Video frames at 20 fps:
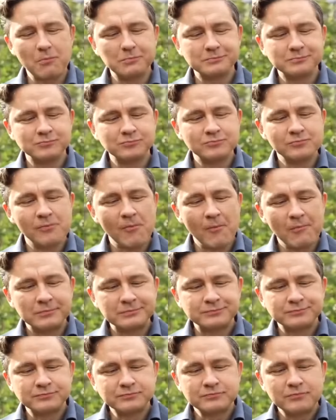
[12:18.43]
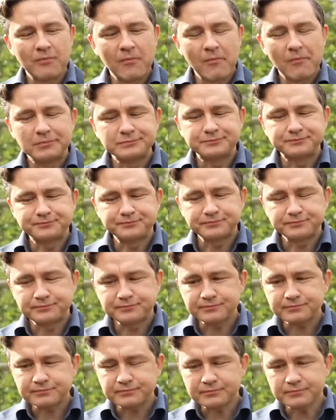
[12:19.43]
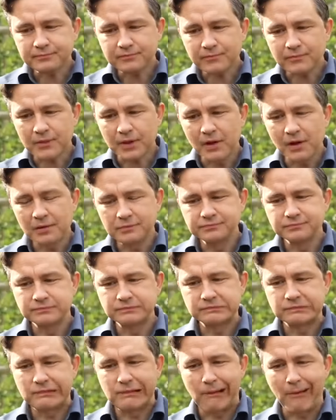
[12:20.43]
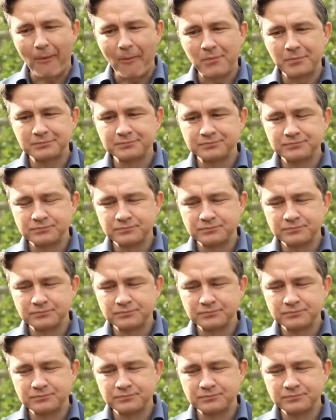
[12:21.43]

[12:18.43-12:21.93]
should Canadians trust you with their vote,